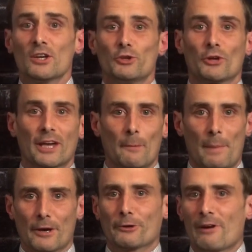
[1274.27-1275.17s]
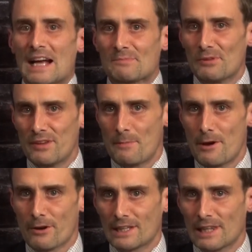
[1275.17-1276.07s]
You'll get a better grasp of the
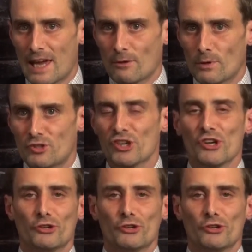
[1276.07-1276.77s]
American language.